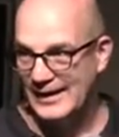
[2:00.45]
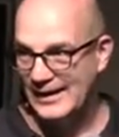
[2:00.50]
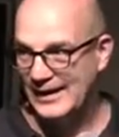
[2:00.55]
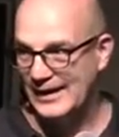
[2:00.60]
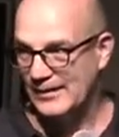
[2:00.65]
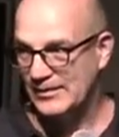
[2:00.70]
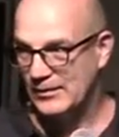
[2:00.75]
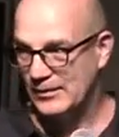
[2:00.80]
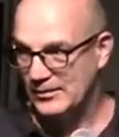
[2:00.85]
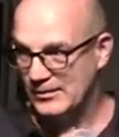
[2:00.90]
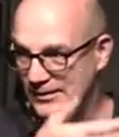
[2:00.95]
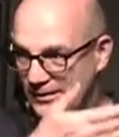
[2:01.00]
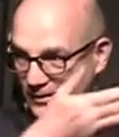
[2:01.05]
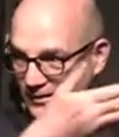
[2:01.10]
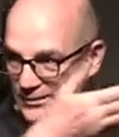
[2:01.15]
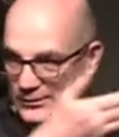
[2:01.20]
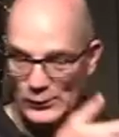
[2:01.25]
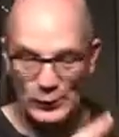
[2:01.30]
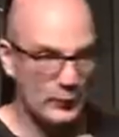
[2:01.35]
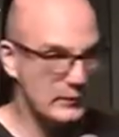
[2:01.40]

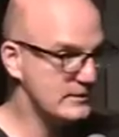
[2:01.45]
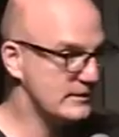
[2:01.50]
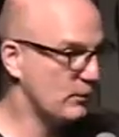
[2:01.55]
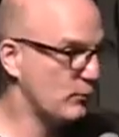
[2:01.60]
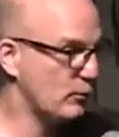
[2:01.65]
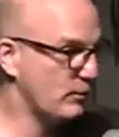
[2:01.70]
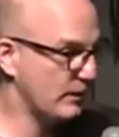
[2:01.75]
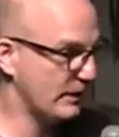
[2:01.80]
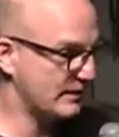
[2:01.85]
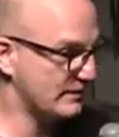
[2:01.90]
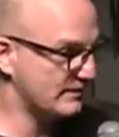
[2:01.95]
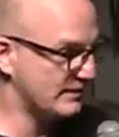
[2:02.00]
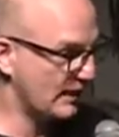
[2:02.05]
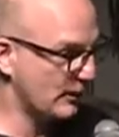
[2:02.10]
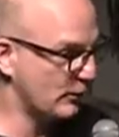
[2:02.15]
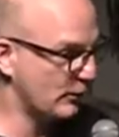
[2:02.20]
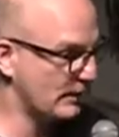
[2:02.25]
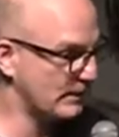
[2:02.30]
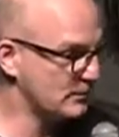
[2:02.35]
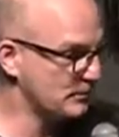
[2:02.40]
the stories that would be in
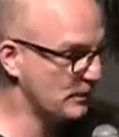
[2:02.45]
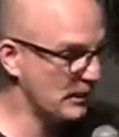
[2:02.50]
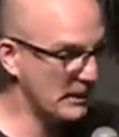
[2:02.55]
Saturday's